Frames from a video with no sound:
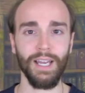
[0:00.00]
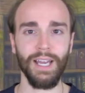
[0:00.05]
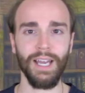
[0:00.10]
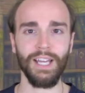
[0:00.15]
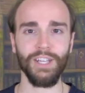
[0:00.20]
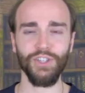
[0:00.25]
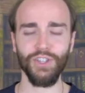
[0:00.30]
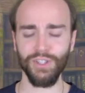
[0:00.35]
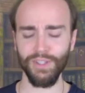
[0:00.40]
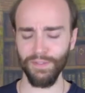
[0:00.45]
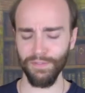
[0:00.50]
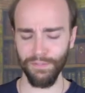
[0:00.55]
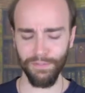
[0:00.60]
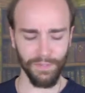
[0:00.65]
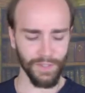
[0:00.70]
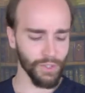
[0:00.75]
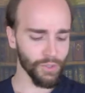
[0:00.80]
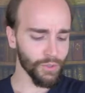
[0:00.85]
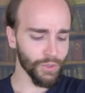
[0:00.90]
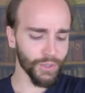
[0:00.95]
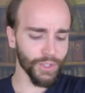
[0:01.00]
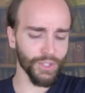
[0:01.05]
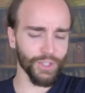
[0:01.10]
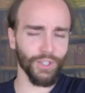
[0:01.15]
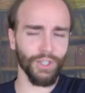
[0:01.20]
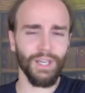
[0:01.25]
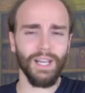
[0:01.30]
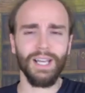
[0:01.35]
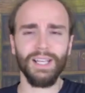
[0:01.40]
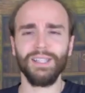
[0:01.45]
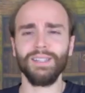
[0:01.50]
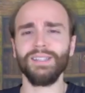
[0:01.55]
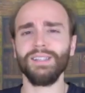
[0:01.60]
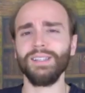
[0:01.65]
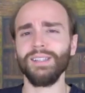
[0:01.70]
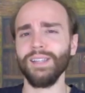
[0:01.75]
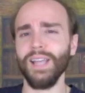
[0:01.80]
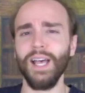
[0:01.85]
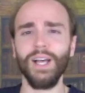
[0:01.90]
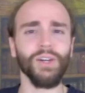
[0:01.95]
and just feel your
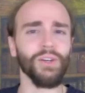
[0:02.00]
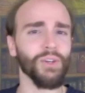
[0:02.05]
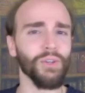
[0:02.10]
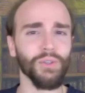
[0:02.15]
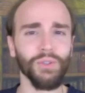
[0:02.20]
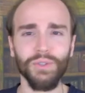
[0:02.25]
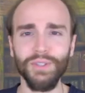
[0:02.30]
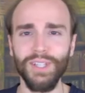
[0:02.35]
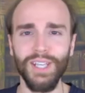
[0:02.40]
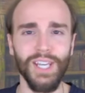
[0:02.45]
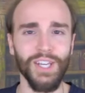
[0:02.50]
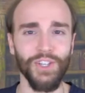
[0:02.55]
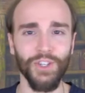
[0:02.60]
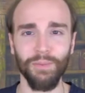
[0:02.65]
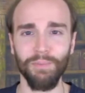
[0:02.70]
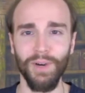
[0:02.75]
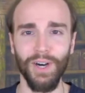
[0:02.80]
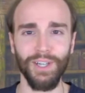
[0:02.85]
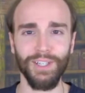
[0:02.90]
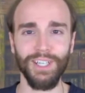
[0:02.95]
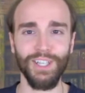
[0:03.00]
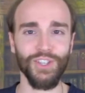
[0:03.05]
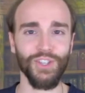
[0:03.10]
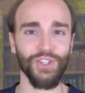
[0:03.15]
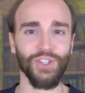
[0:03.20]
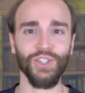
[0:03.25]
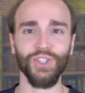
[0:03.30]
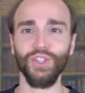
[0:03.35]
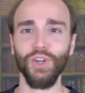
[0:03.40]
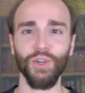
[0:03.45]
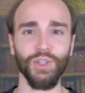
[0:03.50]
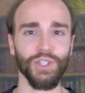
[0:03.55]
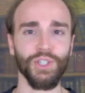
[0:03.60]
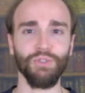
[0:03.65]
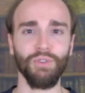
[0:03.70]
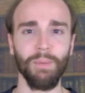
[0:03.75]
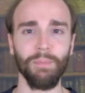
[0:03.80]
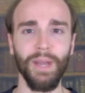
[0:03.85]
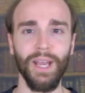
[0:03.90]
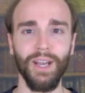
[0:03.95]
cells in your body just start to
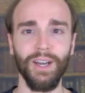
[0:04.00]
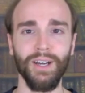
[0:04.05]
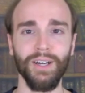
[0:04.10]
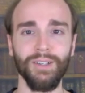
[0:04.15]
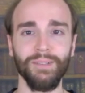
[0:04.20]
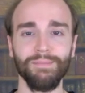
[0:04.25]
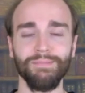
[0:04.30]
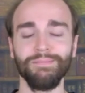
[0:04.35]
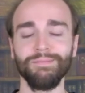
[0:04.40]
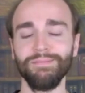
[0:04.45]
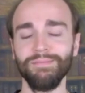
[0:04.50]
repair.